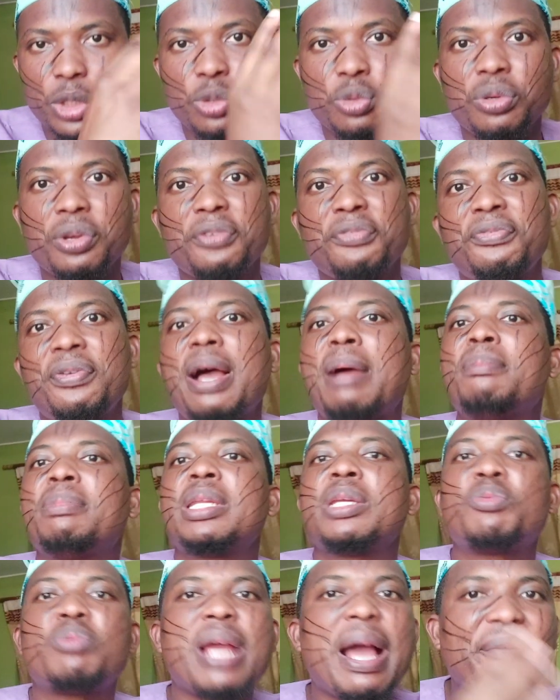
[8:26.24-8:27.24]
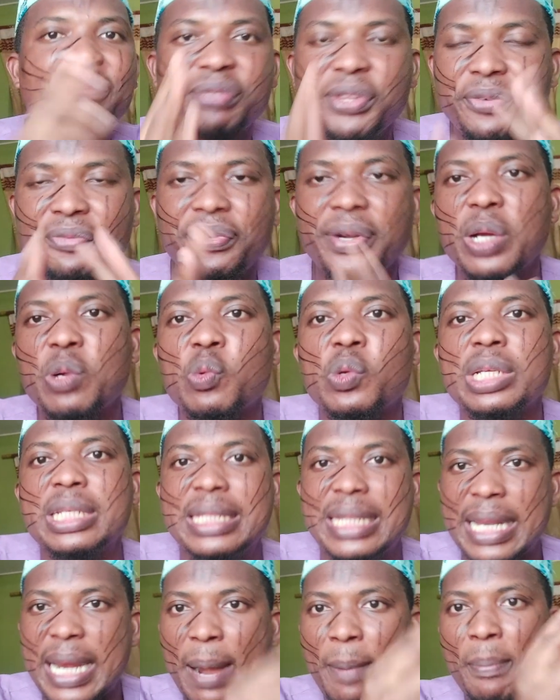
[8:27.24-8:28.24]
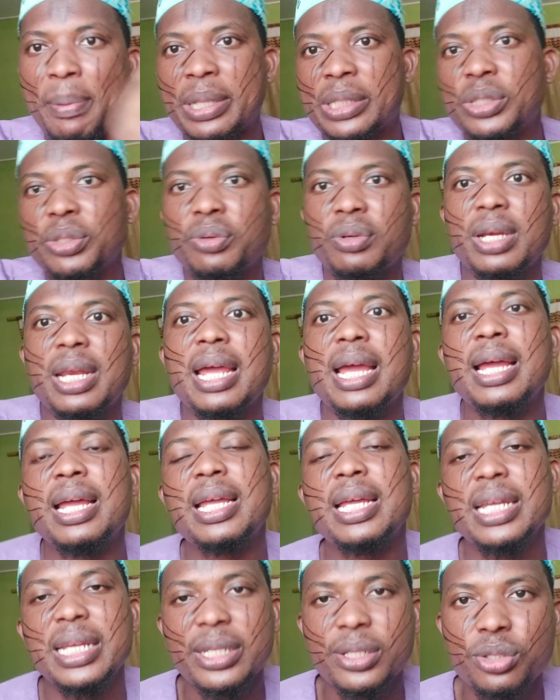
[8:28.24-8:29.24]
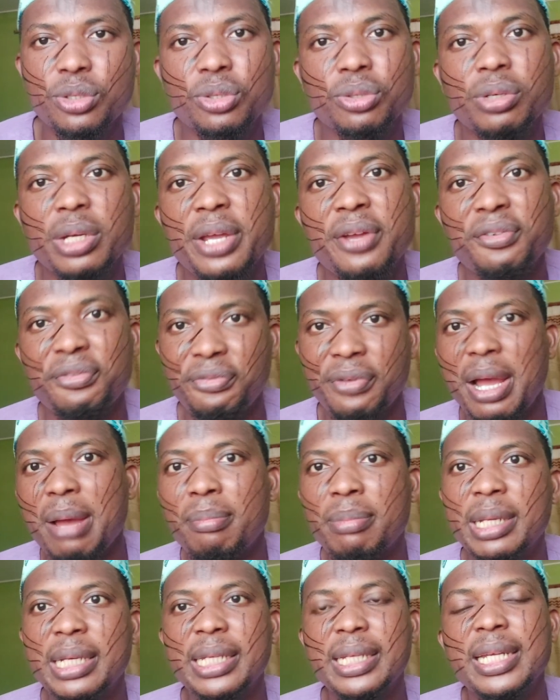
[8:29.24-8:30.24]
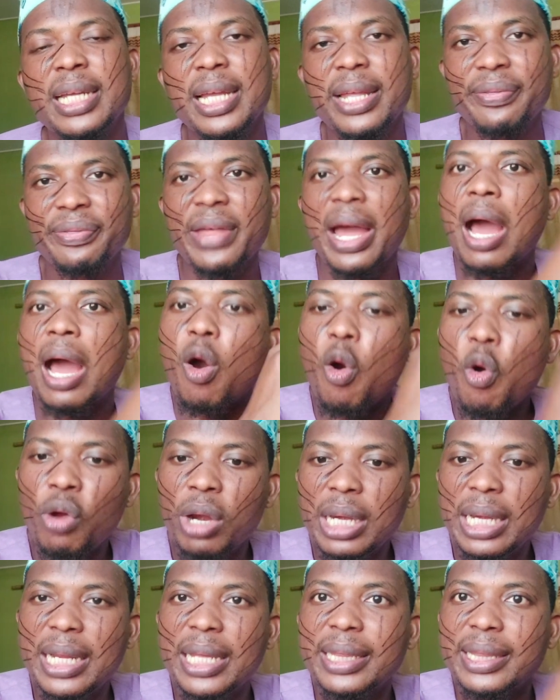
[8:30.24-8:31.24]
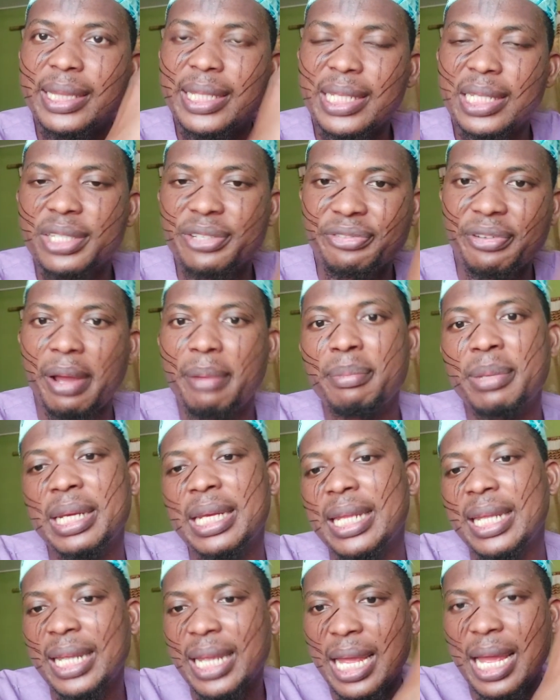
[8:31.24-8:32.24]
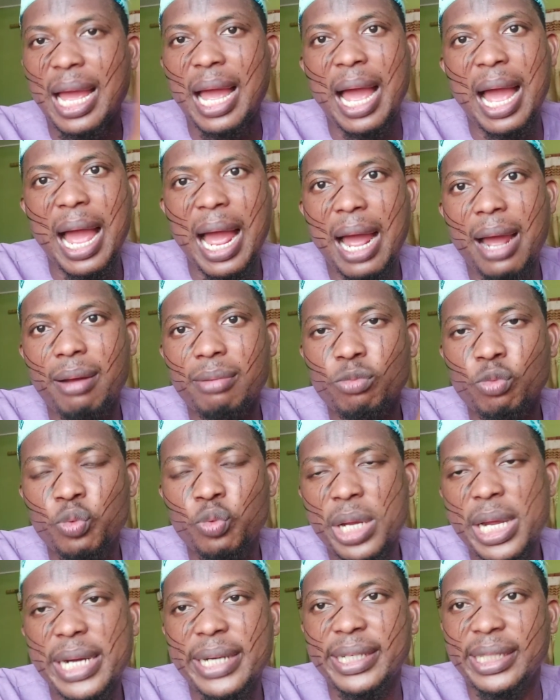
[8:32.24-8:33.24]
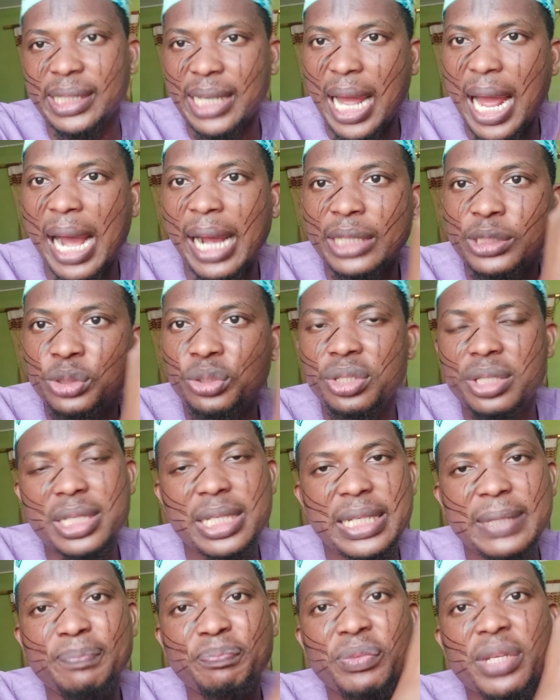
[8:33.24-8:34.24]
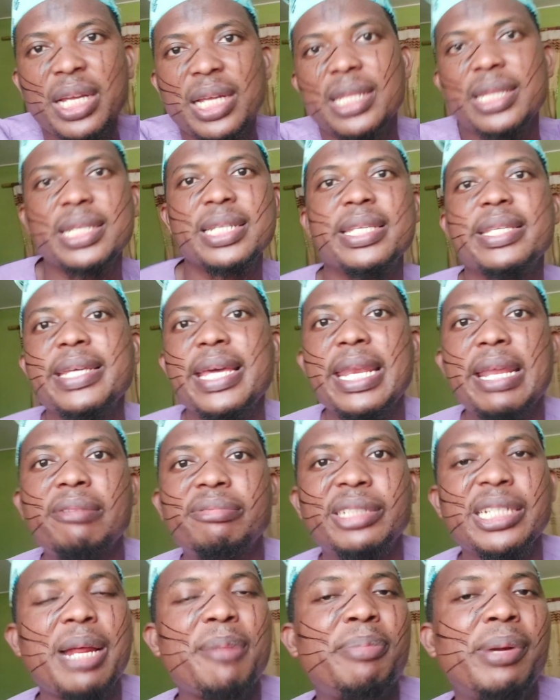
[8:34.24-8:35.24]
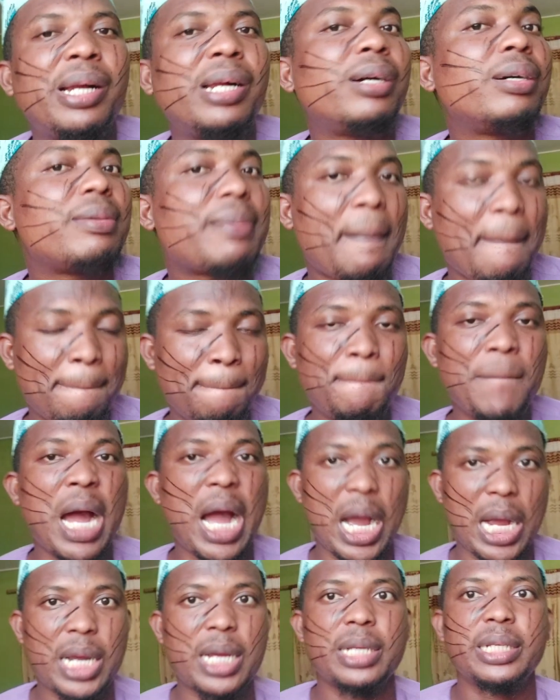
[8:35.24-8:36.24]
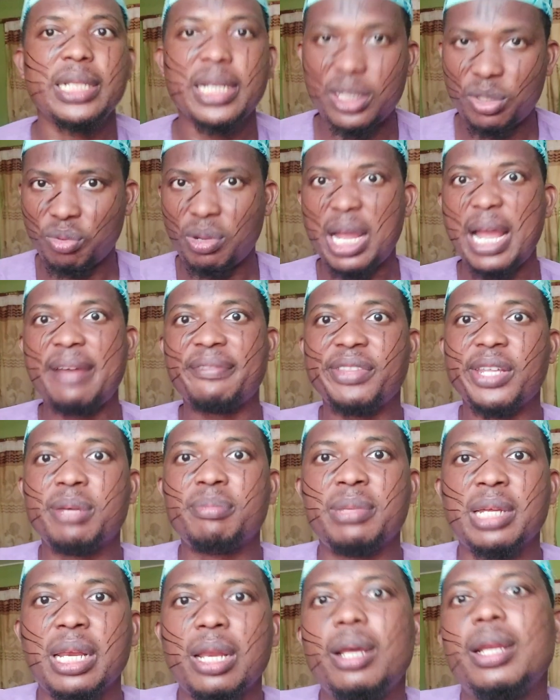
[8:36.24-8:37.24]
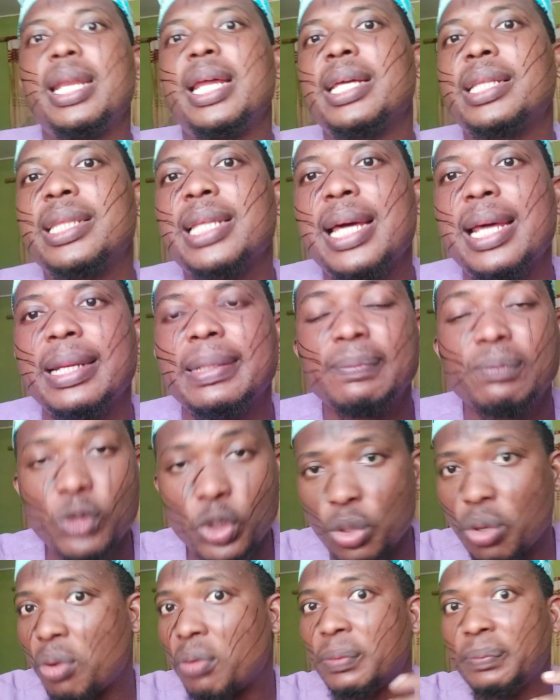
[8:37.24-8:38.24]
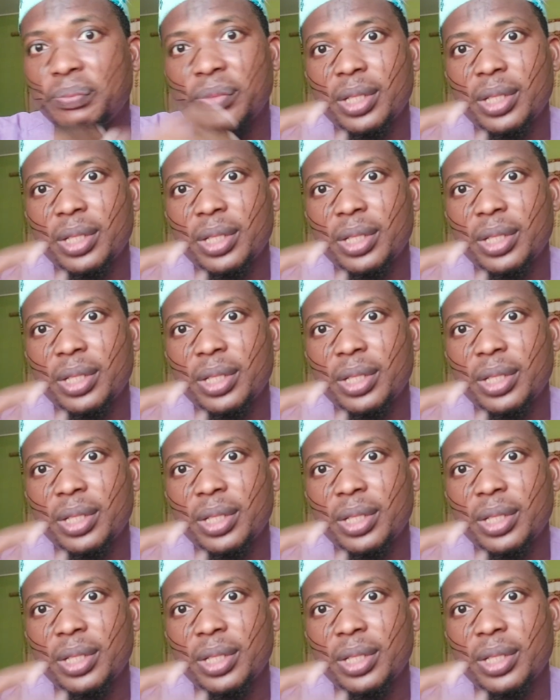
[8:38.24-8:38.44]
to a family. We have different ones that are particular to a family, that only this family are wearing, are using this kind of tribal mark. Yes, we have them a lot like that. So